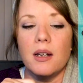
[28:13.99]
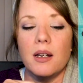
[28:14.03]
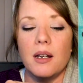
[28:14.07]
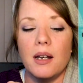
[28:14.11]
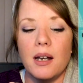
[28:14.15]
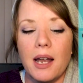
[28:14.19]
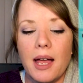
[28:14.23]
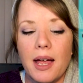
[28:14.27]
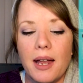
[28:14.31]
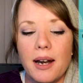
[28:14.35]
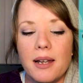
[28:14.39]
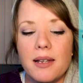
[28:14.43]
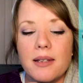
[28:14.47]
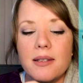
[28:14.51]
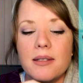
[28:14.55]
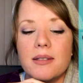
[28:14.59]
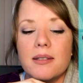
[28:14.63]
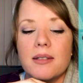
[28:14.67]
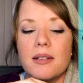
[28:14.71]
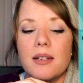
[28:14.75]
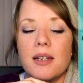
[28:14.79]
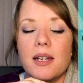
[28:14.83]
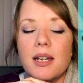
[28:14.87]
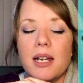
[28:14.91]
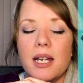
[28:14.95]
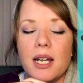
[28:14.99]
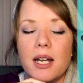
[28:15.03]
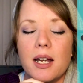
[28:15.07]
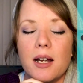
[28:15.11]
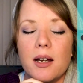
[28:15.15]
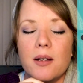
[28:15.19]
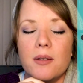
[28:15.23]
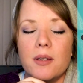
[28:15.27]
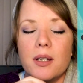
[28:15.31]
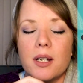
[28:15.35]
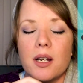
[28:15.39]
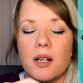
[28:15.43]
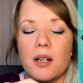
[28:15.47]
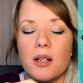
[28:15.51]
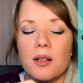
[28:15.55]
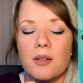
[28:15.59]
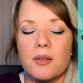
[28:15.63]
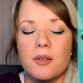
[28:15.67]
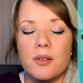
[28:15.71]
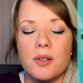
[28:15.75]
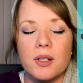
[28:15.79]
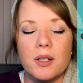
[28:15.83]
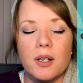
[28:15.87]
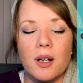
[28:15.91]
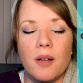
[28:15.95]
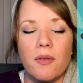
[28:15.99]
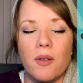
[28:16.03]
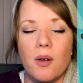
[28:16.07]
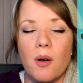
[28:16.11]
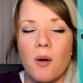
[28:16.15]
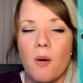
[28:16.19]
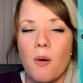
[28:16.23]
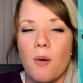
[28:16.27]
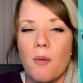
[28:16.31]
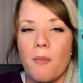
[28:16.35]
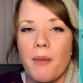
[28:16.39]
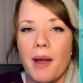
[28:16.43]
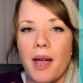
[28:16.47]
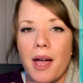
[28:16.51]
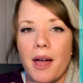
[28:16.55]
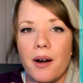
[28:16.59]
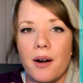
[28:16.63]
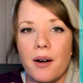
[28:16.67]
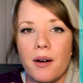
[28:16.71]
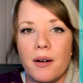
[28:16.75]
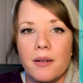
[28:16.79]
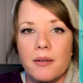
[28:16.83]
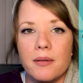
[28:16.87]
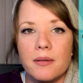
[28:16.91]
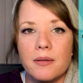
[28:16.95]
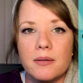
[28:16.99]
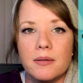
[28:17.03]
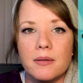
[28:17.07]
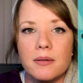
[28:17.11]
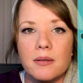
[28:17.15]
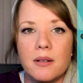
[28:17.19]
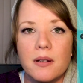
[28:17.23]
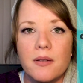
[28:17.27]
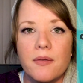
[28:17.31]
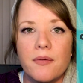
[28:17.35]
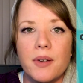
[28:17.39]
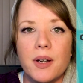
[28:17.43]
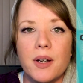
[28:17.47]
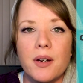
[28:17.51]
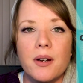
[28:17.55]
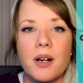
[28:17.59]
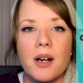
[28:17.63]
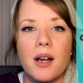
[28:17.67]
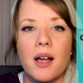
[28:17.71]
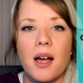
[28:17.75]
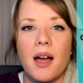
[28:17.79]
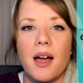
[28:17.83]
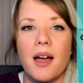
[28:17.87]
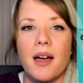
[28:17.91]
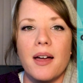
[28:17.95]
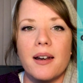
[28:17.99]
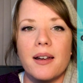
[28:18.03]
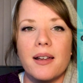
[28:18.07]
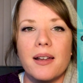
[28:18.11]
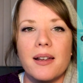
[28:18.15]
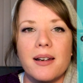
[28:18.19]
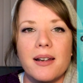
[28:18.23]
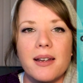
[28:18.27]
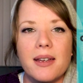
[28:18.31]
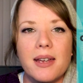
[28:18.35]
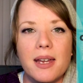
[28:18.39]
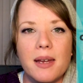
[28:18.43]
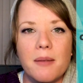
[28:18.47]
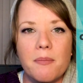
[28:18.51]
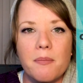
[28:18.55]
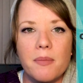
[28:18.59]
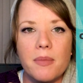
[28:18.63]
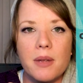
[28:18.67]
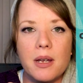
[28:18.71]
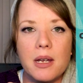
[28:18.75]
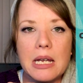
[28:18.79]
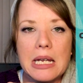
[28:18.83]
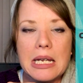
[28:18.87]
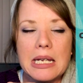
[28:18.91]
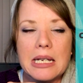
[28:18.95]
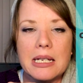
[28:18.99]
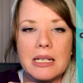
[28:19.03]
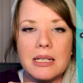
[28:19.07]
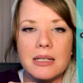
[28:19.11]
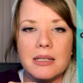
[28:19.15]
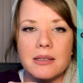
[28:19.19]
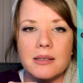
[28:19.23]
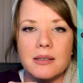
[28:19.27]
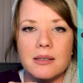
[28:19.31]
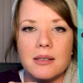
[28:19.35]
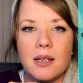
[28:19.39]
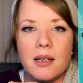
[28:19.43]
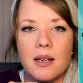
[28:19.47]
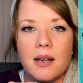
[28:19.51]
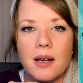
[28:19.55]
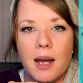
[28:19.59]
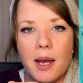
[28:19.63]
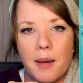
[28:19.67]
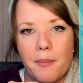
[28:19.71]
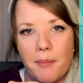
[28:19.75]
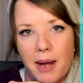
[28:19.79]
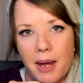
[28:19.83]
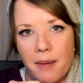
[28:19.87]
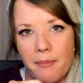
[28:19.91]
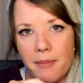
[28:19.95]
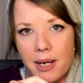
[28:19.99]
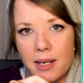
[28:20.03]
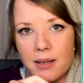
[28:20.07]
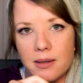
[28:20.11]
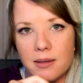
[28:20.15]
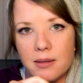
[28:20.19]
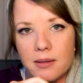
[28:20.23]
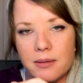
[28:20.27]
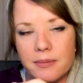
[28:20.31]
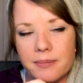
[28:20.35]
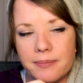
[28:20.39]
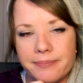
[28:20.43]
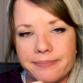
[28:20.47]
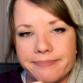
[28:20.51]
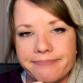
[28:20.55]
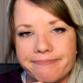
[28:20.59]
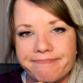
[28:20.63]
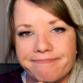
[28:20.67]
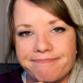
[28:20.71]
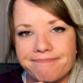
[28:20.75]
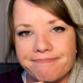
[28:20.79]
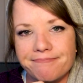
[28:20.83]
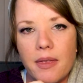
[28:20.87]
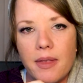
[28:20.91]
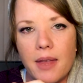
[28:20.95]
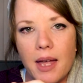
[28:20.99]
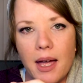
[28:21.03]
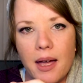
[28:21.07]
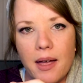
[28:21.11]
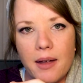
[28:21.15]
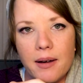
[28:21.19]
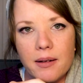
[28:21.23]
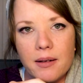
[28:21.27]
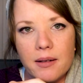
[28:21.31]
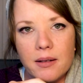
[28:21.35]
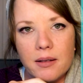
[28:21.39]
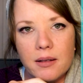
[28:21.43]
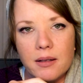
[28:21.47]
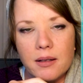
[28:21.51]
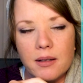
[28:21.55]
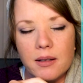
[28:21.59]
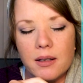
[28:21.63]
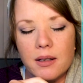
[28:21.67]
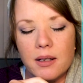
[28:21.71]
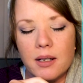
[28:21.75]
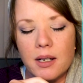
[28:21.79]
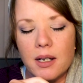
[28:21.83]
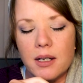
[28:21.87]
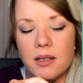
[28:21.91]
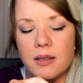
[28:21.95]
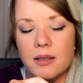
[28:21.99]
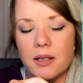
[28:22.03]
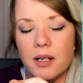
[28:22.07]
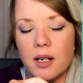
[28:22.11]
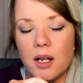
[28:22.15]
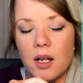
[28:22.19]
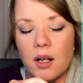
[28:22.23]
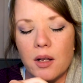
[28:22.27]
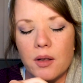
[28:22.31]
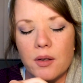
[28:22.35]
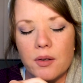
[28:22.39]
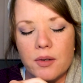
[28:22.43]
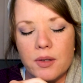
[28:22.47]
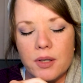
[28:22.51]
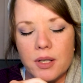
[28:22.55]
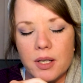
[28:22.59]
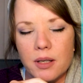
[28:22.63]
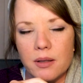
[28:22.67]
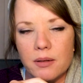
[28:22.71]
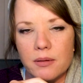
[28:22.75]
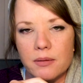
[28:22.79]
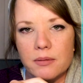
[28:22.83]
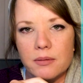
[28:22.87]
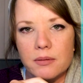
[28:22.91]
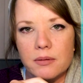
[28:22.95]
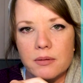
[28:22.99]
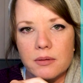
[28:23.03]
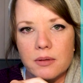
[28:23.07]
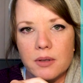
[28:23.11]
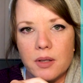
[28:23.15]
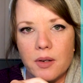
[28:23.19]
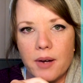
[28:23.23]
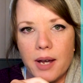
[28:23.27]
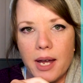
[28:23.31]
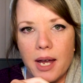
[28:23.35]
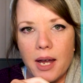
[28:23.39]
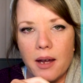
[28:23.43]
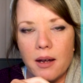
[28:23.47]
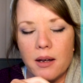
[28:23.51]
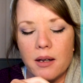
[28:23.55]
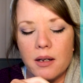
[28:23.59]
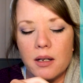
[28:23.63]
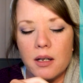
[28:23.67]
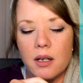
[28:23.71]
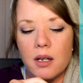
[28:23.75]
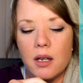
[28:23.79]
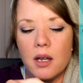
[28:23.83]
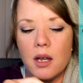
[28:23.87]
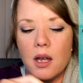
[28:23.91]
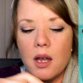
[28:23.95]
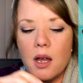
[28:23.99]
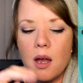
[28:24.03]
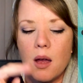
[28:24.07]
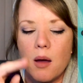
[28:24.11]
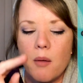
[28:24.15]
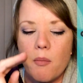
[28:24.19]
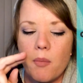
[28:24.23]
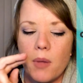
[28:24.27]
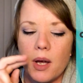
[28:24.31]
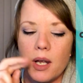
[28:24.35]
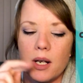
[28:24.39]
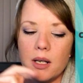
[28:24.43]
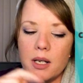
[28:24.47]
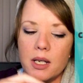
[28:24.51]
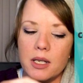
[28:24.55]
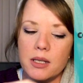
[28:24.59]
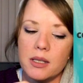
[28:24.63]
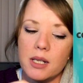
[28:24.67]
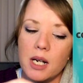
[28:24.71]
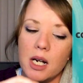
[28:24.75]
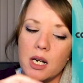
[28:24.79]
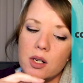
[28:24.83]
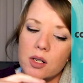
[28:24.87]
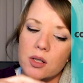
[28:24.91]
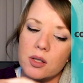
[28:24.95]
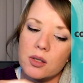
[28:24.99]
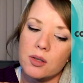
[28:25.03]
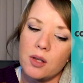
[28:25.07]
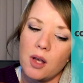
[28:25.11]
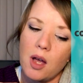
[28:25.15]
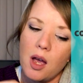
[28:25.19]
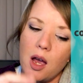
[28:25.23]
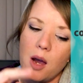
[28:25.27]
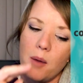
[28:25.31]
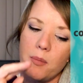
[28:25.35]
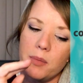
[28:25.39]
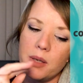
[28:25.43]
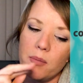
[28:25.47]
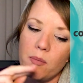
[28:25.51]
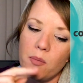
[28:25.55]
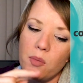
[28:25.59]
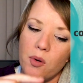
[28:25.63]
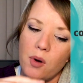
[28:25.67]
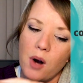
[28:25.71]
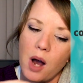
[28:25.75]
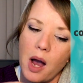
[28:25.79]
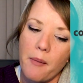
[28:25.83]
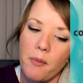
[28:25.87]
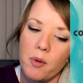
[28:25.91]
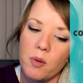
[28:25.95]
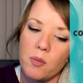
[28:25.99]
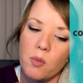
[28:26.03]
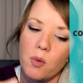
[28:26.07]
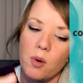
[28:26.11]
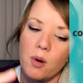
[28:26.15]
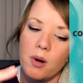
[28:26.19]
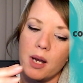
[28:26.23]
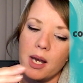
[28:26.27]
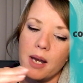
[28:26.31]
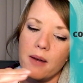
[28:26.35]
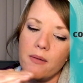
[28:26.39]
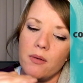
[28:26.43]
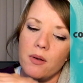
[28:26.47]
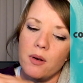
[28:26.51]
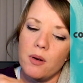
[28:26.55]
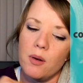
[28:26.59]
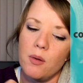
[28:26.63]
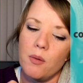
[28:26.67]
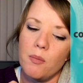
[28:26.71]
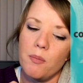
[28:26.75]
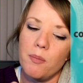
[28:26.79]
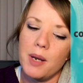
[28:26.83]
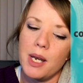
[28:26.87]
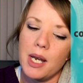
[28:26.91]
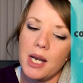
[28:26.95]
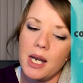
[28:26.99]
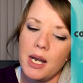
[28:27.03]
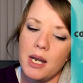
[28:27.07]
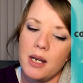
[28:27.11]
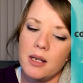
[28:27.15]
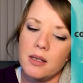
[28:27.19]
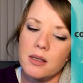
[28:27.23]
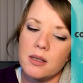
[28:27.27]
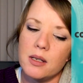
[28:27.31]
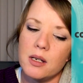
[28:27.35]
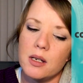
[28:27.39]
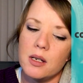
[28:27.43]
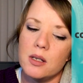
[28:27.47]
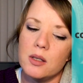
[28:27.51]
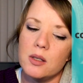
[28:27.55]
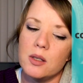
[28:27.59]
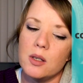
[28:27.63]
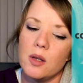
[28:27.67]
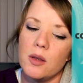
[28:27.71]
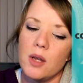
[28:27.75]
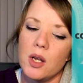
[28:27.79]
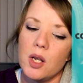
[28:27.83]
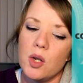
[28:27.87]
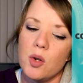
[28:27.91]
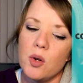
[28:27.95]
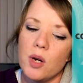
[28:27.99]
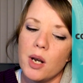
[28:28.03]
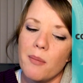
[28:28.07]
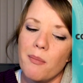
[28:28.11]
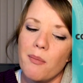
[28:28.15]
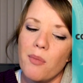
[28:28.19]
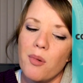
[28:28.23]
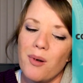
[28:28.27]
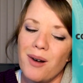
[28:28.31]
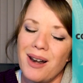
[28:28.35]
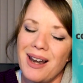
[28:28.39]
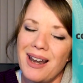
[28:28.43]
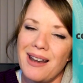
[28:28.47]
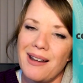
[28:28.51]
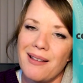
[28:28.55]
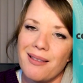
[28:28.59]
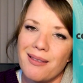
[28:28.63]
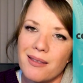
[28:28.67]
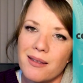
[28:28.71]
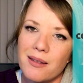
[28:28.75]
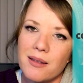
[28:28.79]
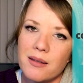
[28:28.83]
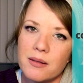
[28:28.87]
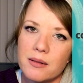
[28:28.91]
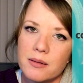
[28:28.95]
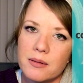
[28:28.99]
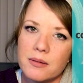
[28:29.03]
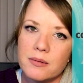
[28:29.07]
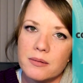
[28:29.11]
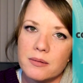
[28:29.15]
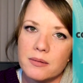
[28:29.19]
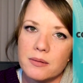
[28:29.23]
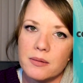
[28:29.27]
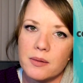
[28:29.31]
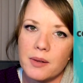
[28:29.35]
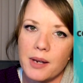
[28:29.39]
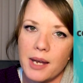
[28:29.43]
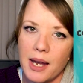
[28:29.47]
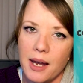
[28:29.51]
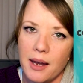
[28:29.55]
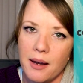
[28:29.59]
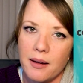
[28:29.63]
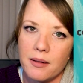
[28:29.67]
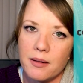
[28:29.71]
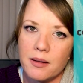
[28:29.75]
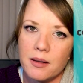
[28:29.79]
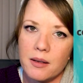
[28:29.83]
Let us hear the conclusion of the whole matter. Fear God and keep his commandments. That is the conclusion, okay? But listening to Psalms and Proverbs will give you peace so that you can breathe, okay?